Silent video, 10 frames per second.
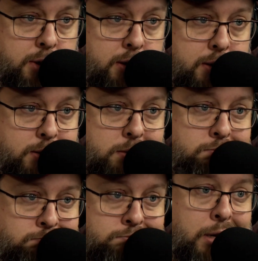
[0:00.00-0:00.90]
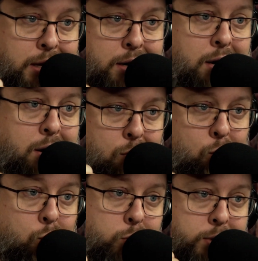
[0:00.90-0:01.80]
because I got a
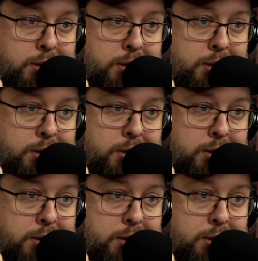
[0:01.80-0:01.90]
cold,